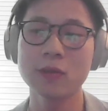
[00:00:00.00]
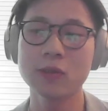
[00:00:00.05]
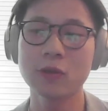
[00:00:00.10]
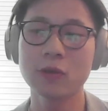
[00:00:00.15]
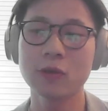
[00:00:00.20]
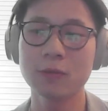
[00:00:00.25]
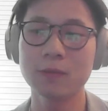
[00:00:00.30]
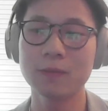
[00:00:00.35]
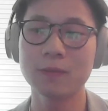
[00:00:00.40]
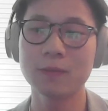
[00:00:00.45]

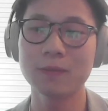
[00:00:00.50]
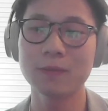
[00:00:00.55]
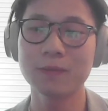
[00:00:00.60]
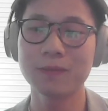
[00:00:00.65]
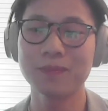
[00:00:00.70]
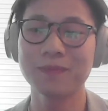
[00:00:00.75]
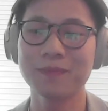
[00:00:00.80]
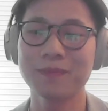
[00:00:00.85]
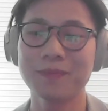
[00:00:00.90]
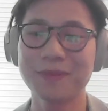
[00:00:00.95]
So
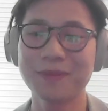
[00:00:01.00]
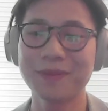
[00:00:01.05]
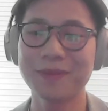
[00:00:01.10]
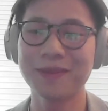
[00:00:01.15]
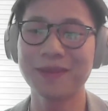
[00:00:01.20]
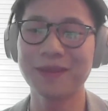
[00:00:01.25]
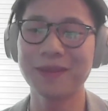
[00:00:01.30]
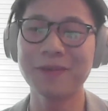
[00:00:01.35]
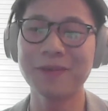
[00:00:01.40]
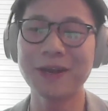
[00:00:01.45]

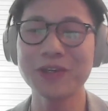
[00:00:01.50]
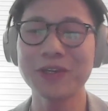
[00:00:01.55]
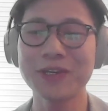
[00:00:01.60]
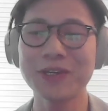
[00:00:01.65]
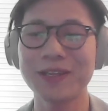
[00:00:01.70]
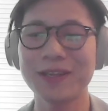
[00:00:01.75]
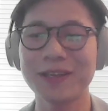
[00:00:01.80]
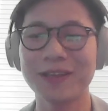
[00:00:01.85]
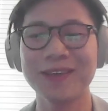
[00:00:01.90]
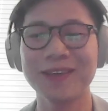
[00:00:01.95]

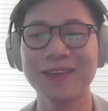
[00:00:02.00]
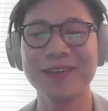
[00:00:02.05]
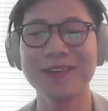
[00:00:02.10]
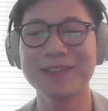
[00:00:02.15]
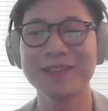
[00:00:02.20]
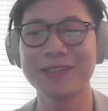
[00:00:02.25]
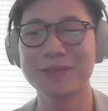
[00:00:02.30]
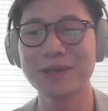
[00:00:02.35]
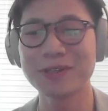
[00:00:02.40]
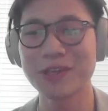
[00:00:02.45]
eventually the
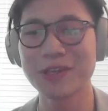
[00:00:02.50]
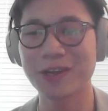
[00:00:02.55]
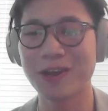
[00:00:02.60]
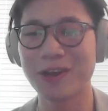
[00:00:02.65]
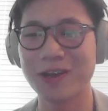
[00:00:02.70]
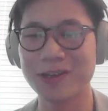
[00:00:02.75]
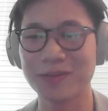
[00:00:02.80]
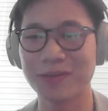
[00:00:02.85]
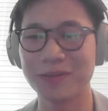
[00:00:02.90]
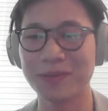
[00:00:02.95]

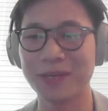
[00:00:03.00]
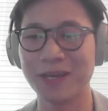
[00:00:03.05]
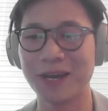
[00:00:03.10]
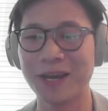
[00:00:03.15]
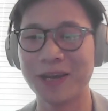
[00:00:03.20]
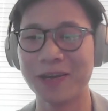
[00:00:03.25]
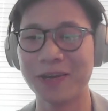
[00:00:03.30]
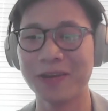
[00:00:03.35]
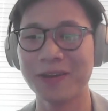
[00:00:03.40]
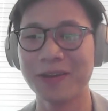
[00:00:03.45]
switching costs will
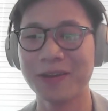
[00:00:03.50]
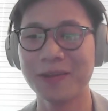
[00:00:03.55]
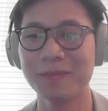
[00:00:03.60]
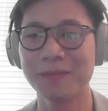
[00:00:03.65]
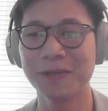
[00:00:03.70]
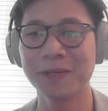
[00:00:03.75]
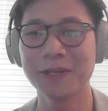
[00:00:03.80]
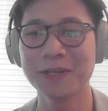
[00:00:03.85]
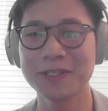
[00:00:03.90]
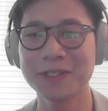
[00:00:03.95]
be higher
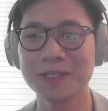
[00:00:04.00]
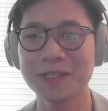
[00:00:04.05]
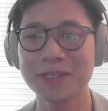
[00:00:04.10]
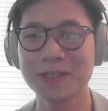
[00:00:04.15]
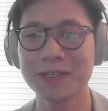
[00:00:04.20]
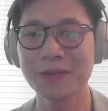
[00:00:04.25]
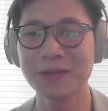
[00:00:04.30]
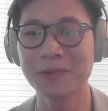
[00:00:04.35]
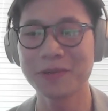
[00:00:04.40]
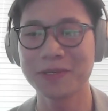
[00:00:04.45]
because
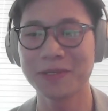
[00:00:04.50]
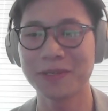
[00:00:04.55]
it's so